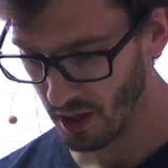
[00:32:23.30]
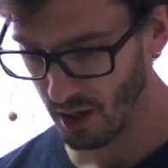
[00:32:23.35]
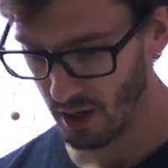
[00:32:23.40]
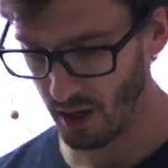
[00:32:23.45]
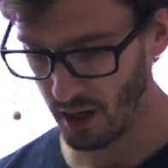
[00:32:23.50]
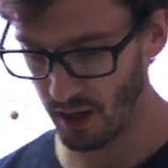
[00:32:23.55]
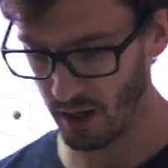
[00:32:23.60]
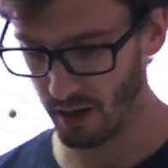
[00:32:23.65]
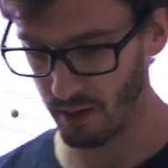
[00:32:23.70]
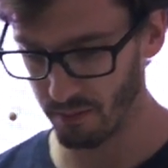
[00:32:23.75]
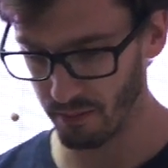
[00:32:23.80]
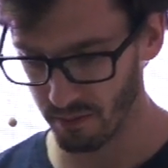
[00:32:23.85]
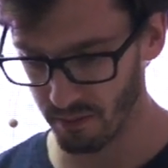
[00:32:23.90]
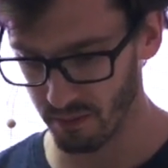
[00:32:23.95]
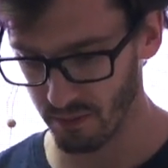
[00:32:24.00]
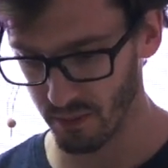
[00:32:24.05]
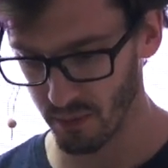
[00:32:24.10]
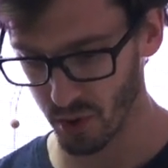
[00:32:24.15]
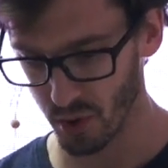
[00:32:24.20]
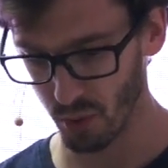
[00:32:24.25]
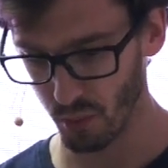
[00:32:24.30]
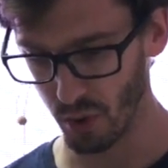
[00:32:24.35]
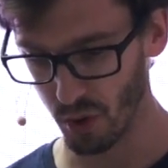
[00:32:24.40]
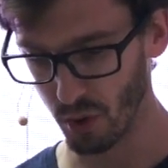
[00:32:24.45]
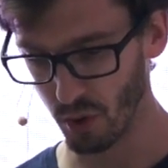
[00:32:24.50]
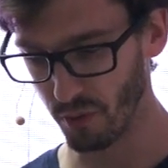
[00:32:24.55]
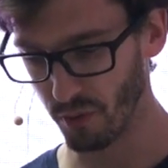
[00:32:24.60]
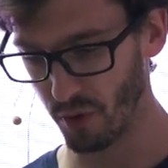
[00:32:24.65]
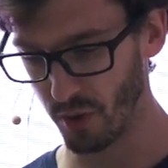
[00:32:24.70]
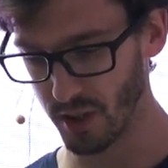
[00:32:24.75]
So we
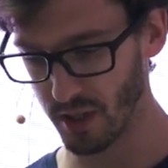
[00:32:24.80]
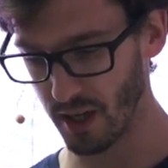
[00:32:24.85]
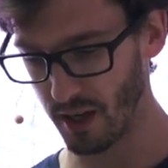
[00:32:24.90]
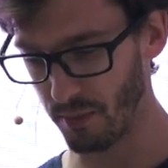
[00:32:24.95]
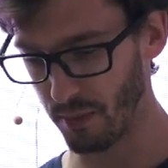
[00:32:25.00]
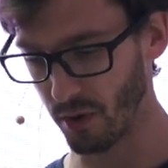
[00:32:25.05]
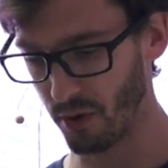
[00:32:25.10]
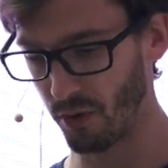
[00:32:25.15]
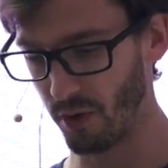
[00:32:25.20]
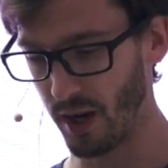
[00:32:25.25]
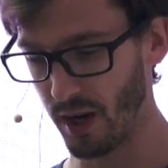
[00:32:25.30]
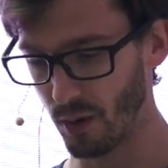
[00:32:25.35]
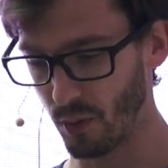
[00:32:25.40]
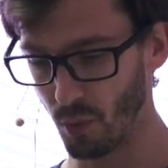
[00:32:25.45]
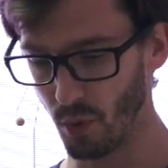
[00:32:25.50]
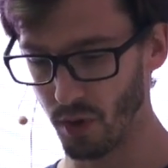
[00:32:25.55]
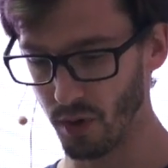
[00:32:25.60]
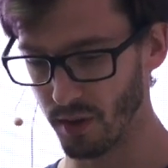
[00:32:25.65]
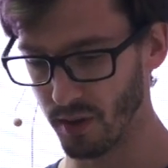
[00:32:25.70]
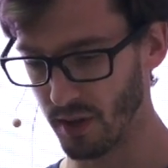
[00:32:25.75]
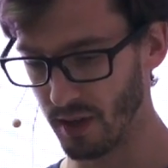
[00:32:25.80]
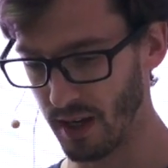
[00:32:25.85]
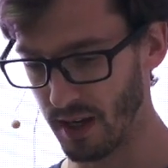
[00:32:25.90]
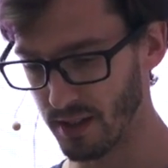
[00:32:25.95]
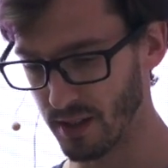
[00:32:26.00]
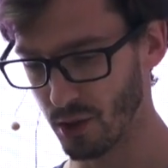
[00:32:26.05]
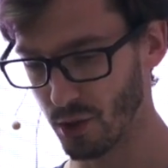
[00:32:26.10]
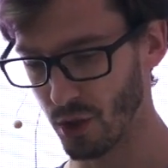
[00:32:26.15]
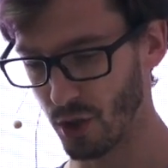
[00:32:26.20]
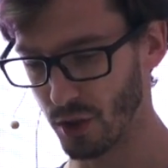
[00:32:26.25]
could, for example, create one
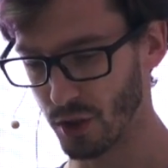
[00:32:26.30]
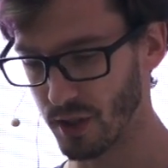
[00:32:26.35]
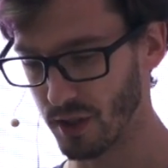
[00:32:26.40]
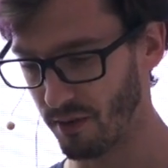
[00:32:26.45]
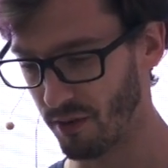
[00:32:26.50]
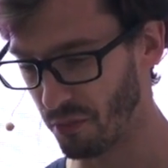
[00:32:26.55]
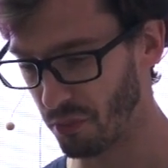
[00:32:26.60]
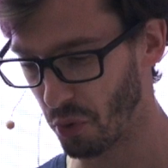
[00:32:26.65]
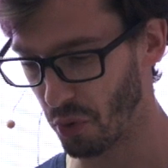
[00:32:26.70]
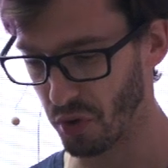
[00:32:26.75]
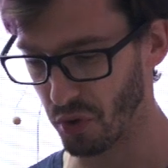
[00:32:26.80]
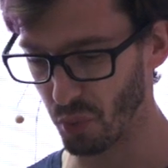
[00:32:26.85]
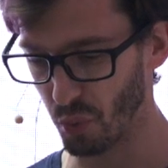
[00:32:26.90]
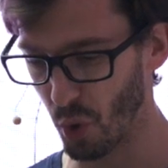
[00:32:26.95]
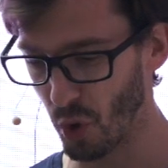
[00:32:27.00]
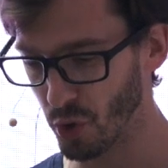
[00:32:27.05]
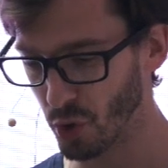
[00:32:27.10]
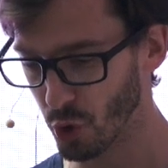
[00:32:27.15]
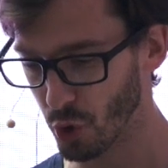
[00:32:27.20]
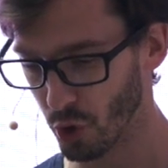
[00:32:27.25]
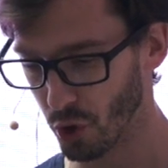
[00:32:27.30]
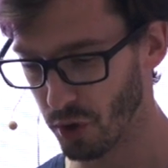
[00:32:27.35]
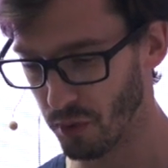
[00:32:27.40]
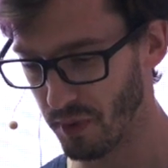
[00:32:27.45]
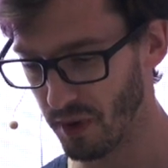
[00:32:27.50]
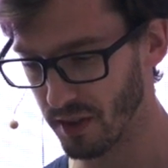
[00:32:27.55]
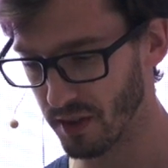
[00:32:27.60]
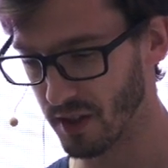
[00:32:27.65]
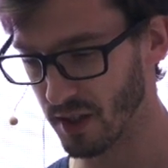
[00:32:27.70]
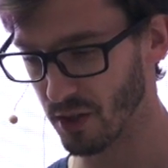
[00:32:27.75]
Elasticsearch 7.1
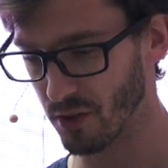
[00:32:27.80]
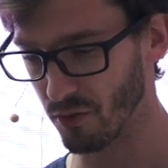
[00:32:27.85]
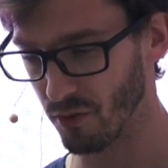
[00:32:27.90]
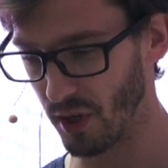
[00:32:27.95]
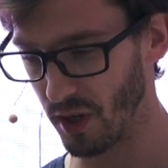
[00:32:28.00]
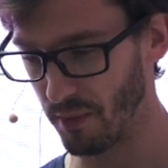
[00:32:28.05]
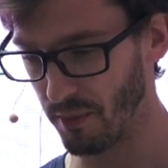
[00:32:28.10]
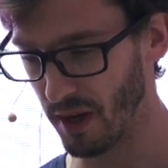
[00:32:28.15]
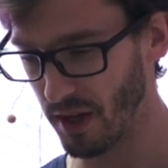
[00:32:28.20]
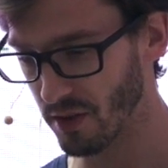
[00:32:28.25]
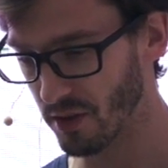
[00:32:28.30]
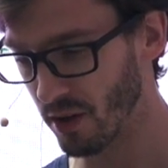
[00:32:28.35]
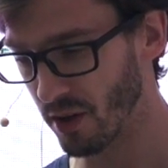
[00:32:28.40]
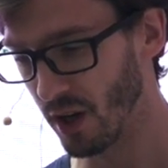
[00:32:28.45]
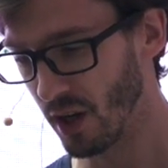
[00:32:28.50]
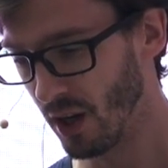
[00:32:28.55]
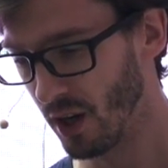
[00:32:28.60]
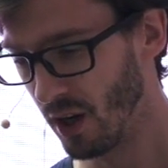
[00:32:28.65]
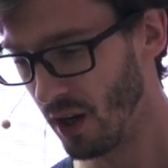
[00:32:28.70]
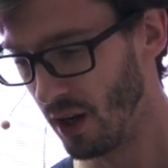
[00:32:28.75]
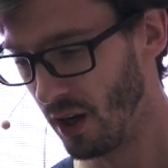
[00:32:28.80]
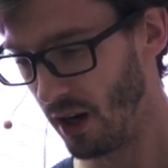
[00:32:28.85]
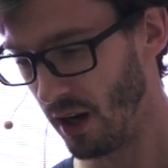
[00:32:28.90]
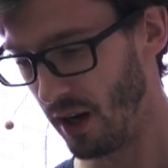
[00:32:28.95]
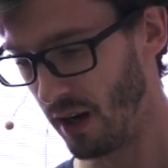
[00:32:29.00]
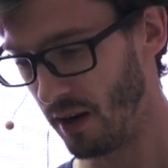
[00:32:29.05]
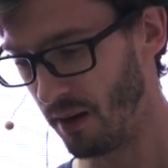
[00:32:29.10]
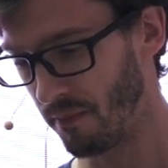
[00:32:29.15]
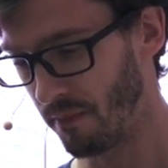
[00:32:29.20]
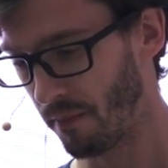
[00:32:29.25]
document. It doesn't really matter.
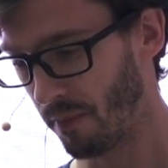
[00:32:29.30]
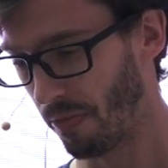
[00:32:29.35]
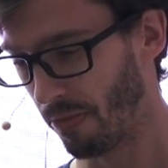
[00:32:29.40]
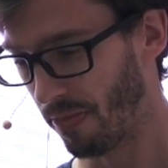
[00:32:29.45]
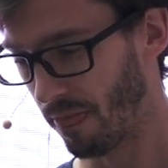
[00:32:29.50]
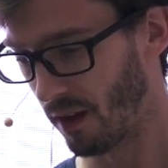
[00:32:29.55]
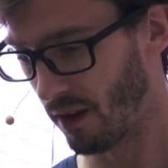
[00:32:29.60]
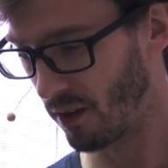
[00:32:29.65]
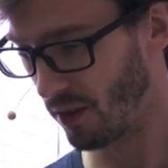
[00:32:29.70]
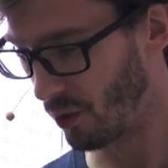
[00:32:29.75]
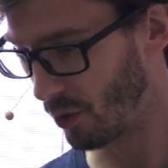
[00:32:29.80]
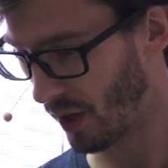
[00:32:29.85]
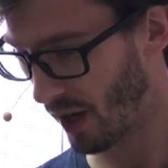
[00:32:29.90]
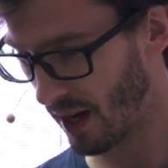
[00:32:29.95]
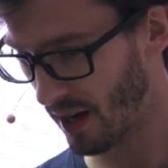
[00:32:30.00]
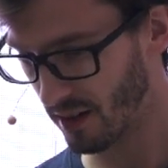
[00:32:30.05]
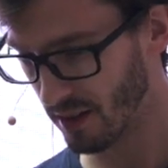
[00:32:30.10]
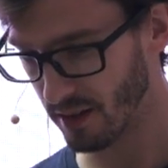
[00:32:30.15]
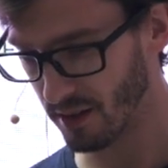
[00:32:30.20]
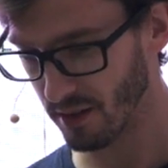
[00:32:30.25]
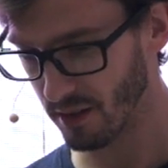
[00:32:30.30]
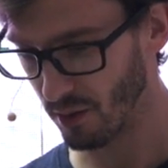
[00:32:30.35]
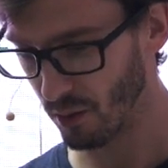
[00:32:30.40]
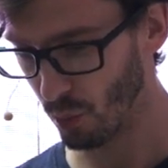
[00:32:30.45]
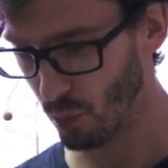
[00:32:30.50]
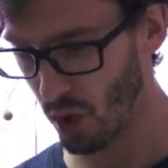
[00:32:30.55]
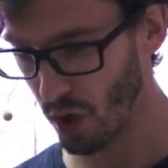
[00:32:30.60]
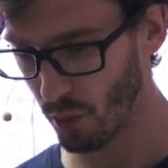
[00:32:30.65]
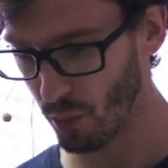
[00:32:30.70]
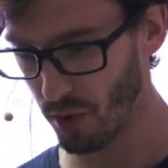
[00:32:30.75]
You can
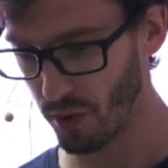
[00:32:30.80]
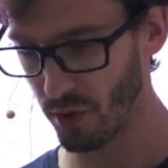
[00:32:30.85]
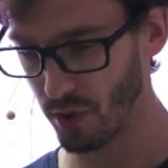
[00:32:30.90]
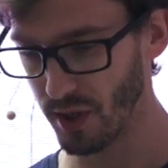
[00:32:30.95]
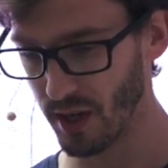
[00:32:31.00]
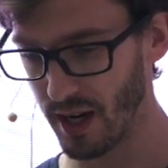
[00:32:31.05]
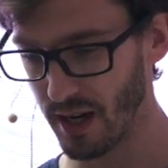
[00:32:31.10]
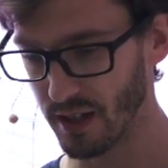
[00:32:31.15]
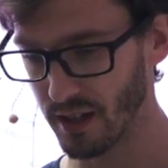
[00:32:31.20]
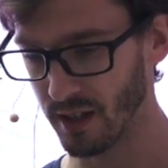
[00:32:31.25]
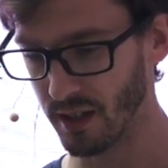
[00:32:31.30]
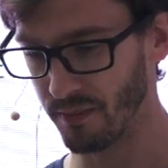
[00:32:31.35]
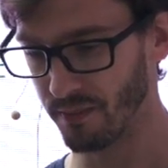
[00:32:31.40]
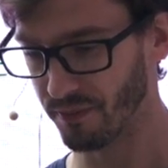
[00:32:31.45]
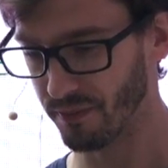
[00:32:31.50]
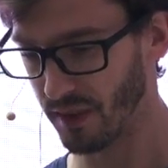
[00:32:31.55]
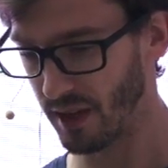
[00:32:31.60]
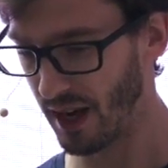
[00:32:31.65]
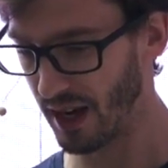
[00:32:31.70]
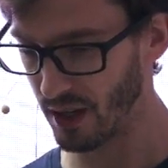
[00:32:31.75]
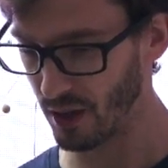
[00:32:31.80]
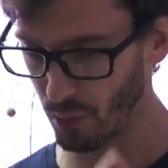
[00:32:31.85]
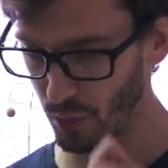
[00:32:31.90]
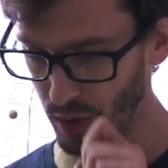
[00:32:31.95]
work with your data, and it